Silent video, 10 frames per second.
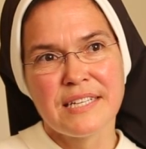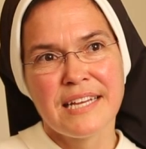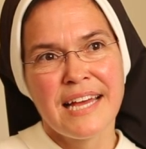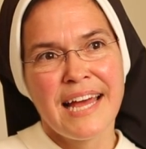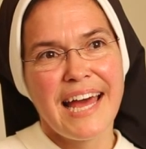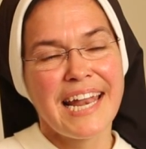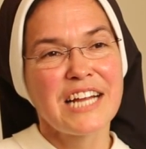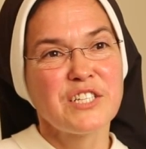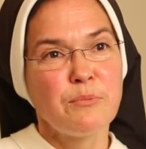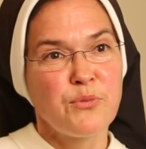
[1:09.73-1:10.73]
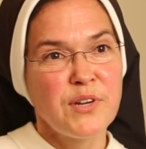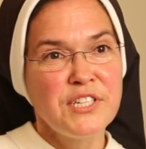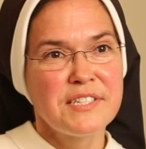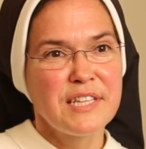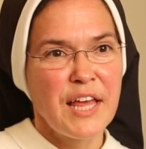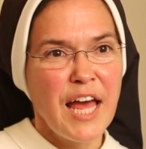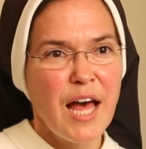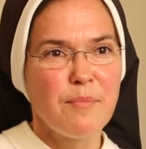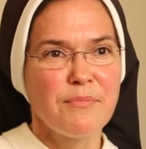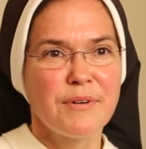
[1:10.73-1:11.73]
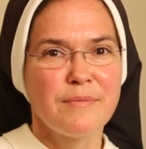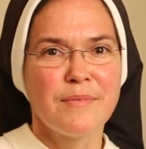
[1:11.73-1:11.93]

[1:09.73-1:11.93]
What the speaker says: and actually bridges the gap